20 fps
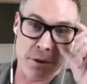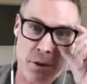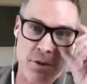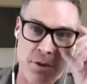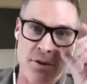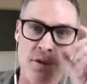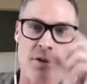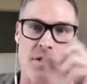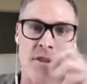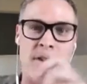
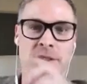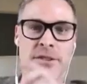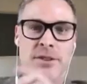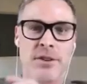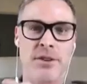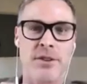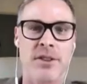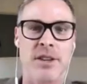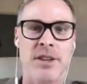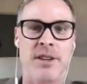So
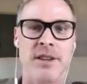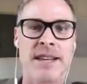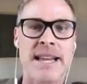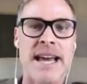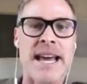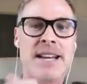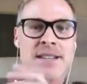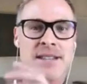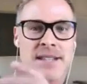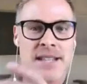
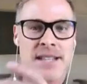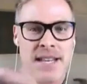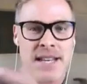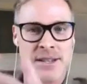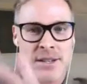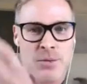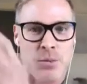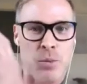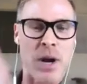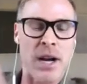that
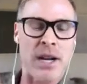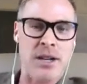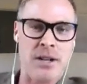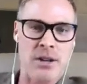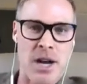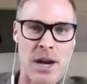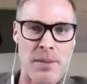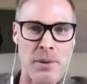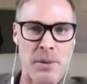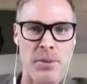is one
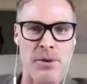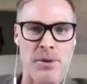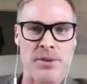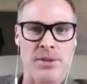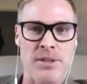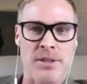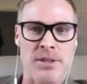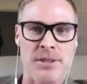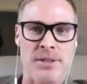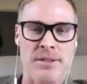type of
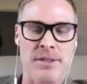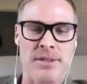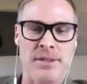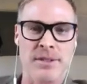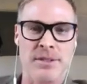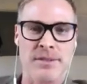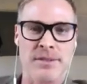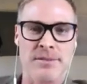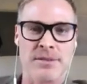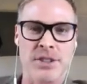person.
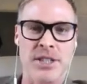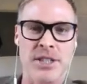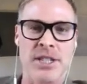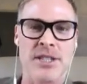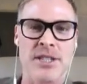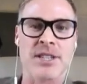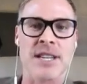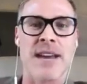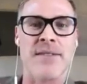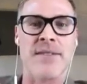She
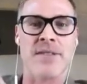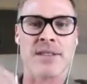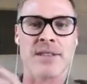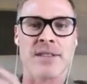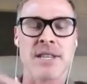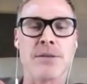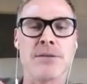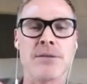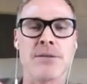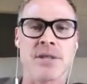doesn't have the
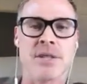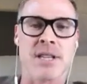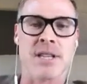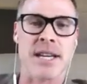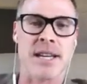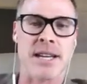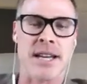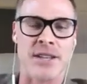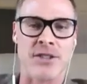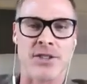skill
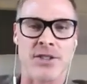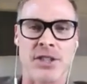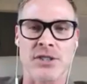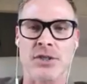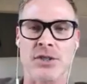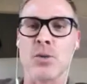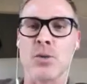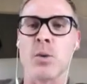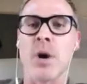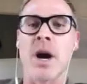set, and she's
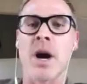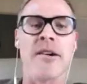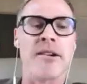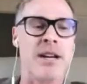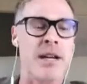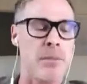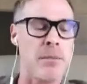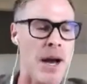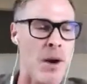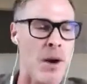too worried
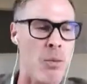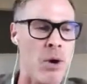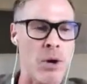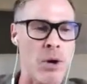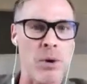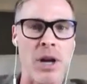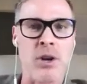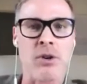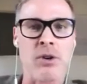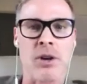about, what do
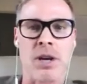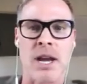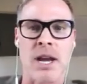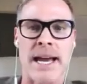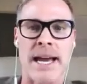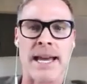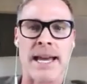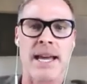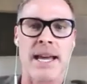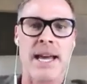I look
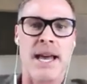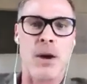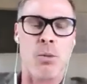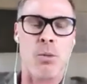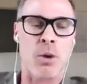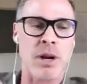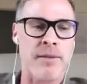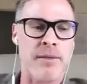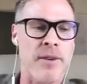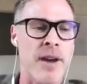like?
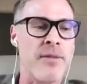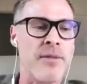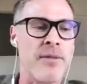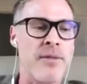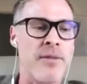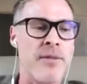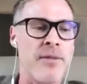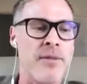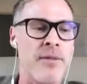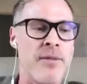What if I
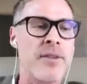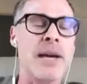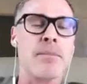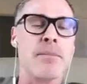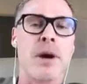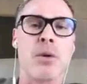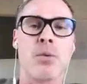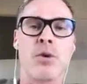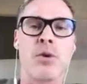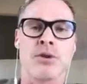forget
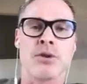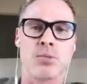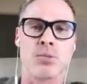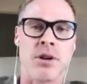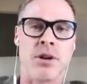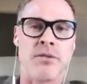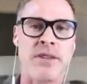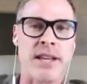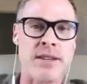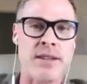my words?
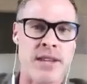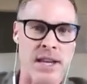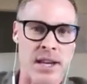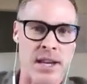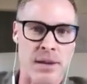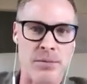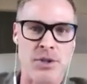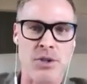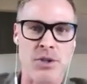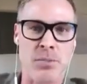What if they think
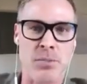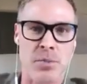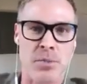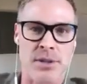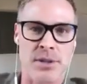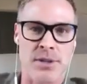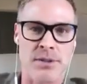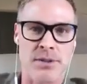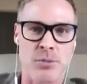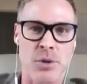I'm stupid?
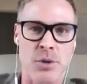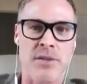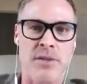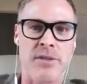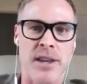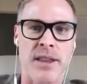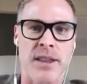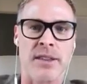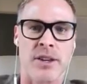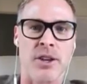What if
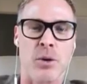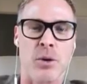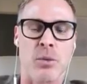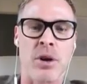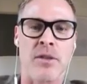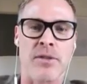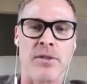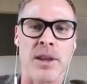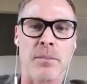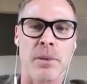they
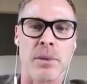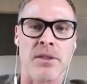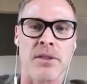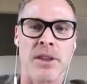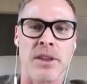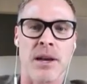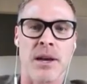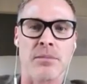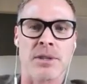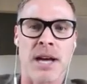
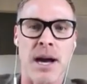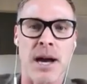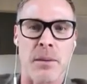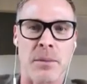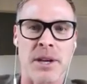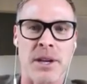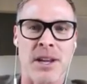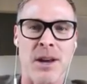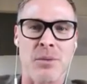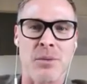think I'm dumb?
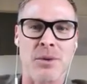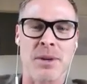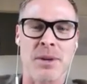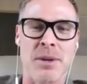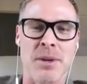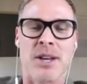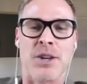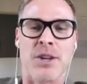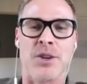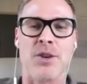And you go,
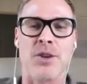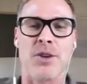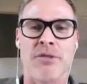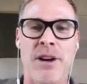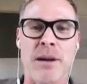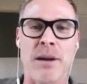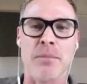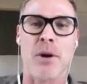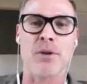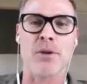you
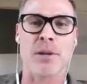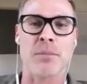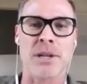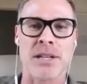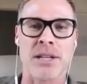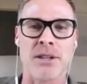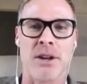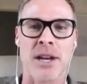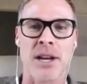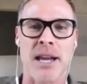run a
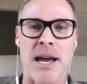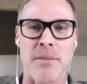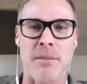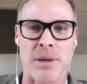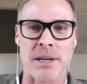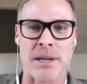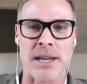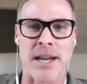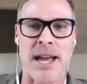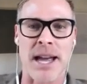multi-million-dollar
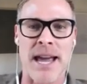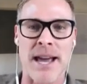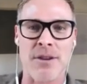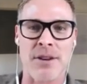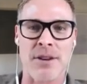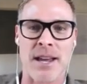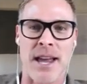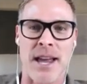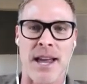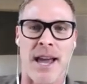company.
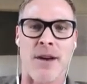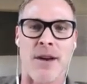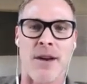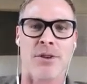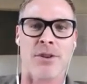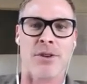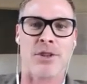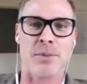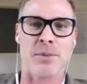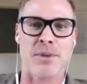How
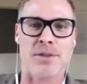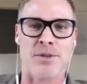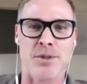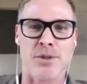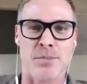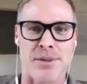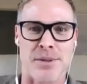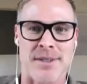can you be stupid?